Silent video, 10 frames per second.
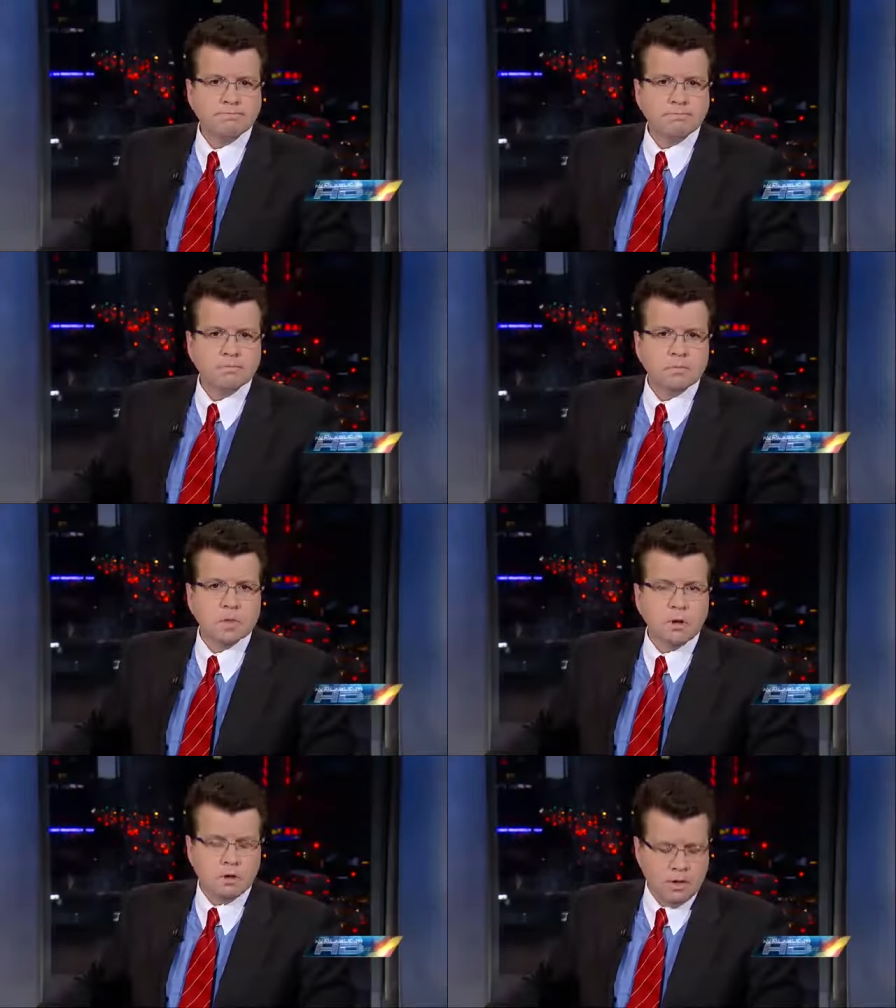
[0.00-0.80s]
good.
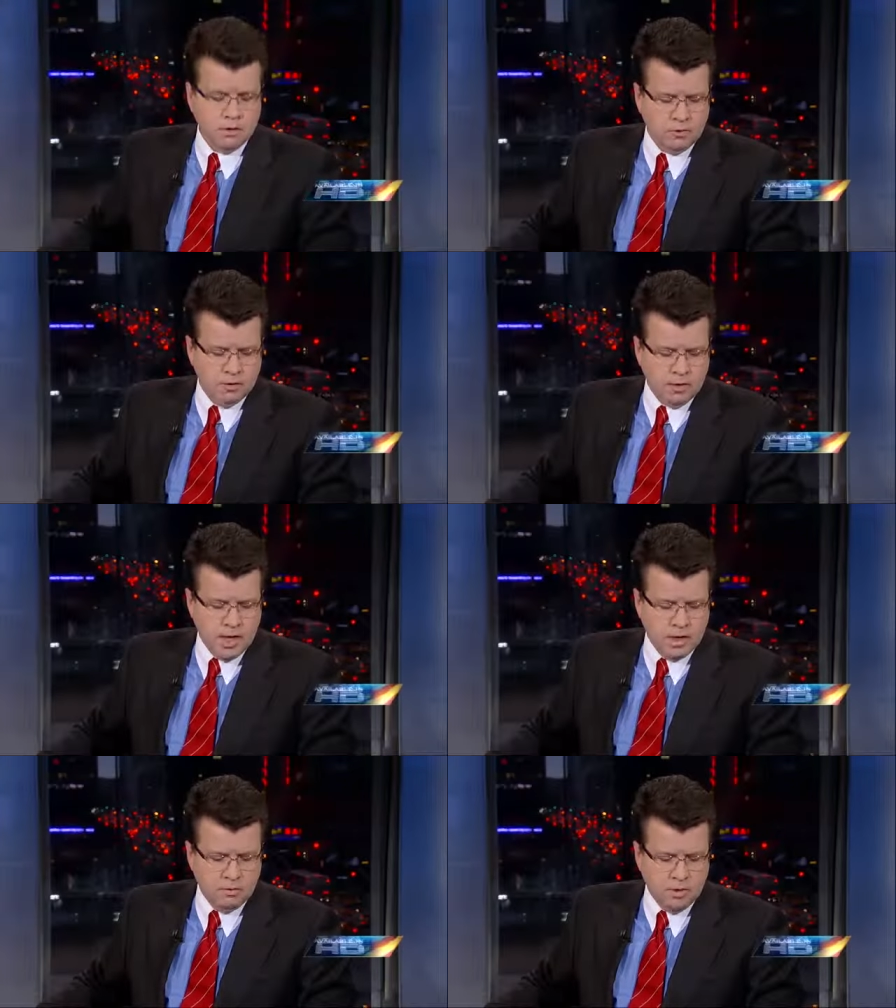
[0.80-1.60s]
All right, sir.
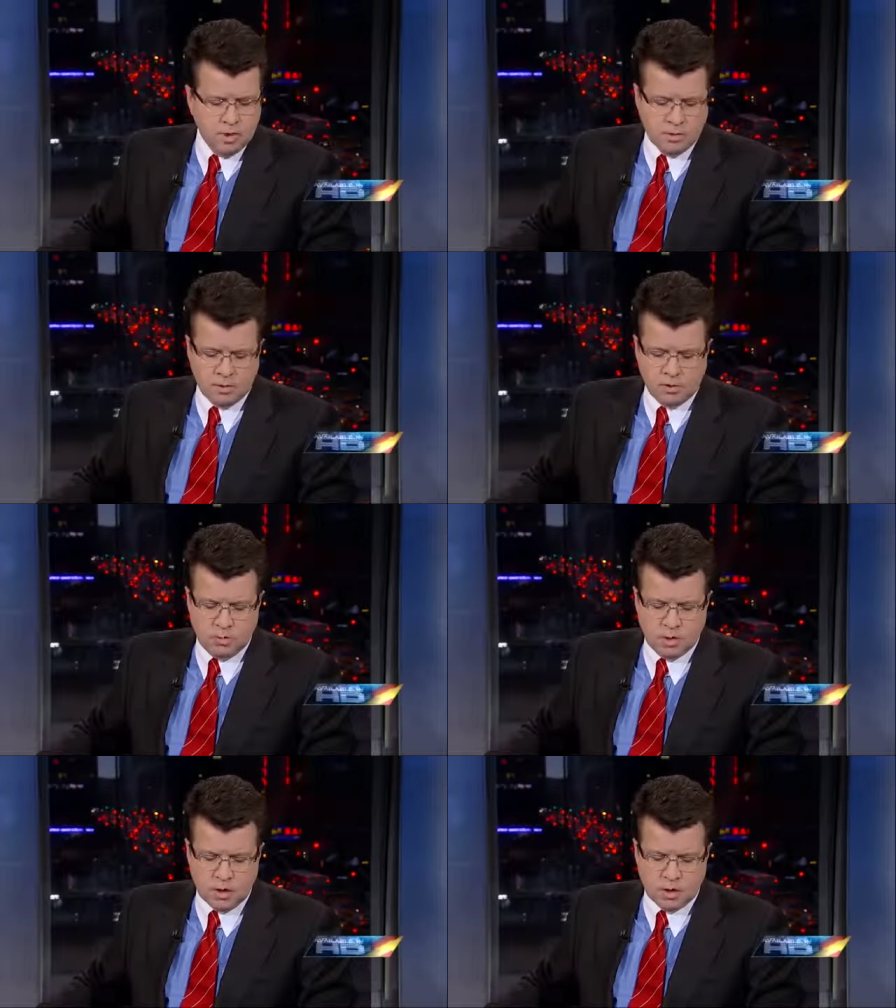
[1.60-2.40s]
Thank you very much,
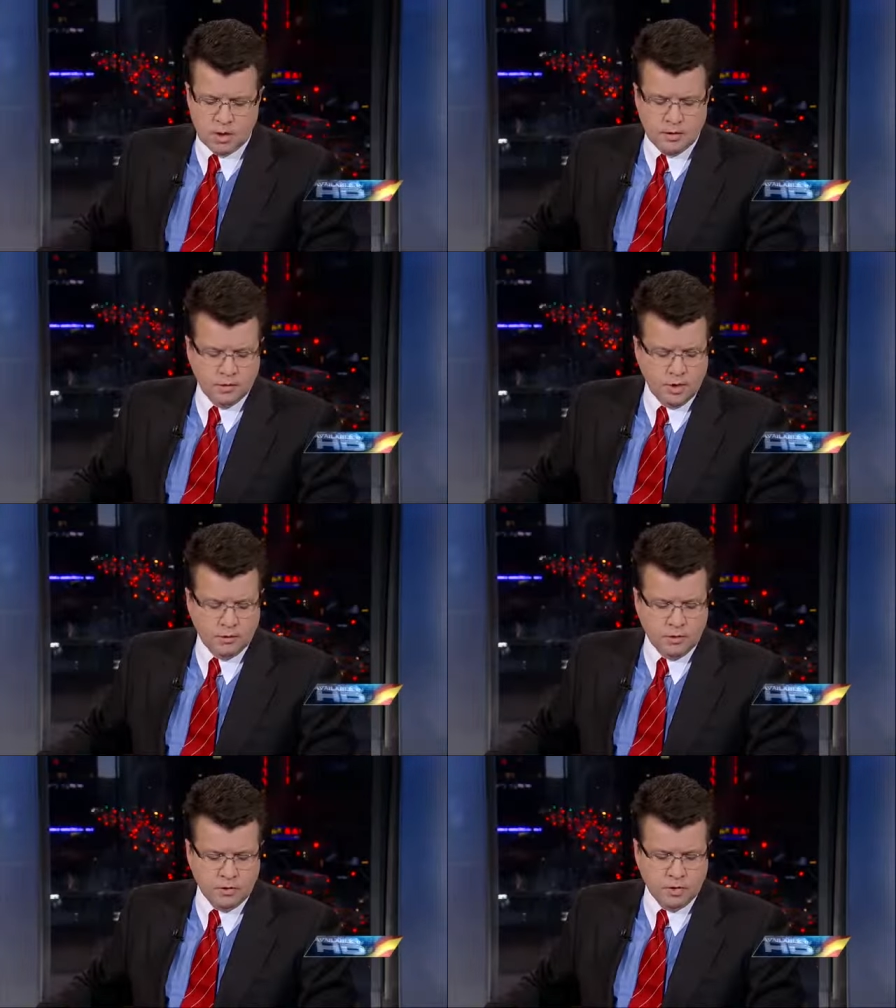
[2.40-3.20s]
Jim Berkland in San
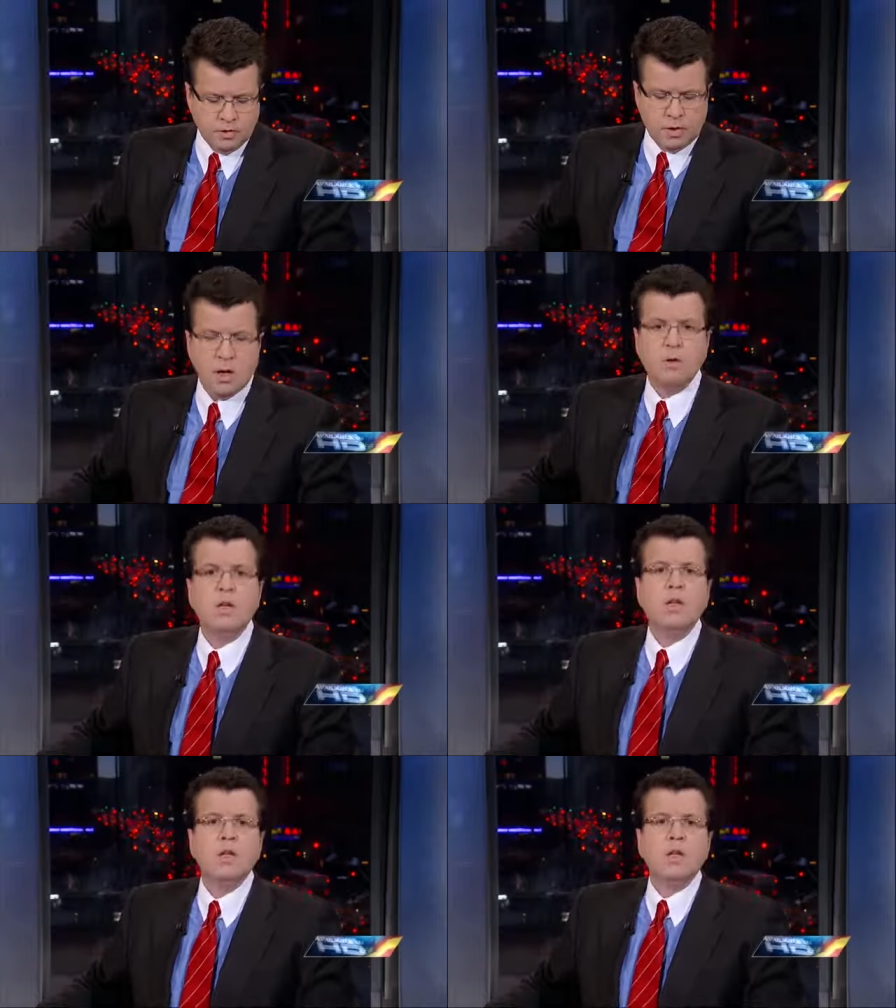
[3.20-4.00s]
Francisco.
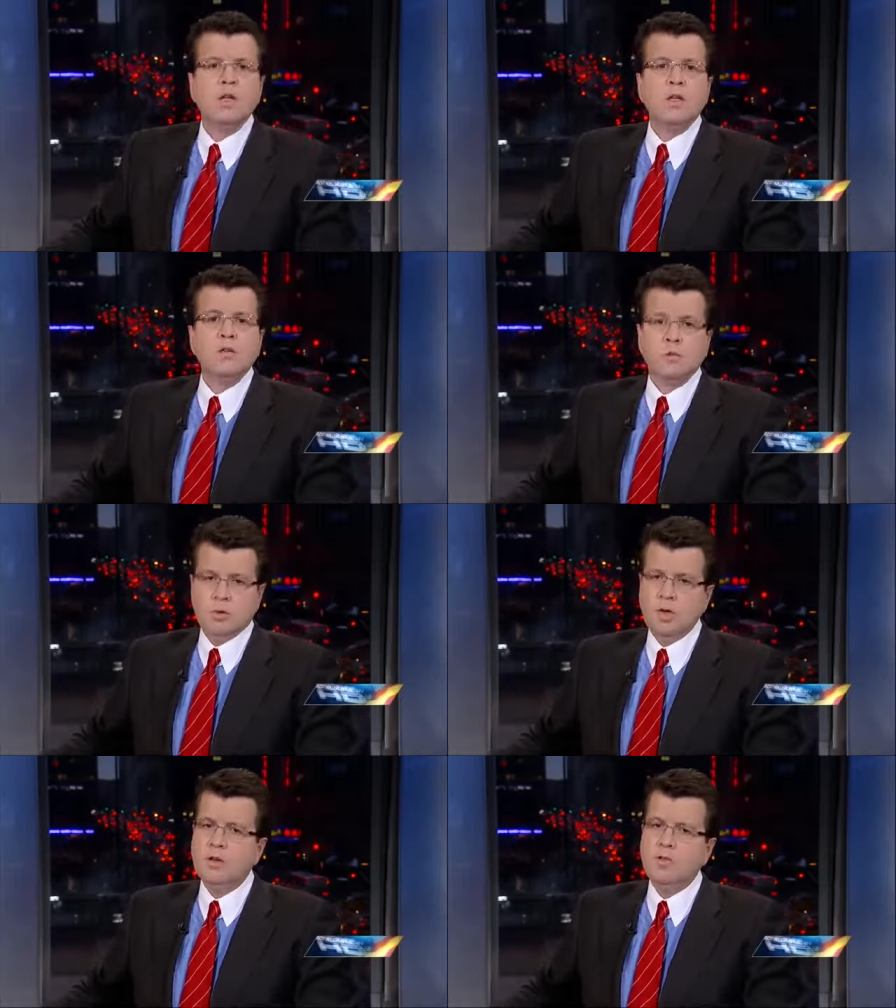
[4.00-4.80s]
He's a pretty good